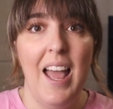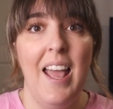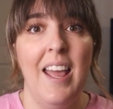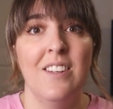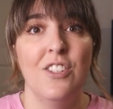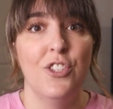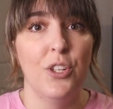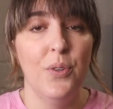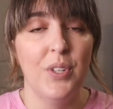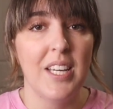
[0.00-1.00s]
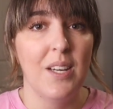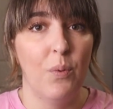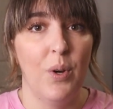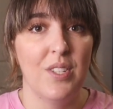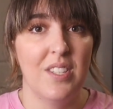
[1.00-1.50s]
and Judy
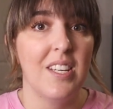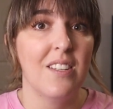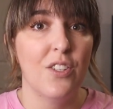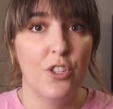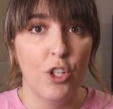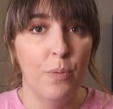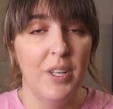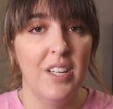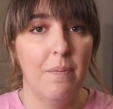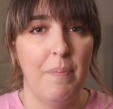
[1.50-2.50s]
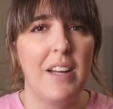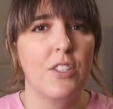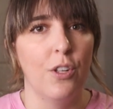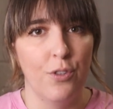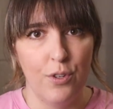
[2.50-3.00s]
was the stupid
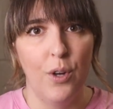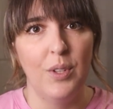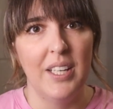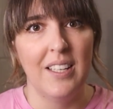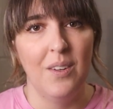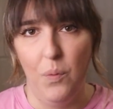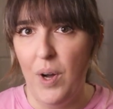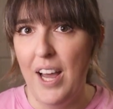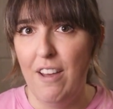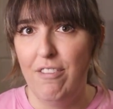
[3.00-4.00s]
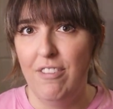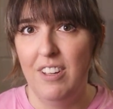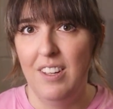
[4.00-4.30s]
but controlling wife.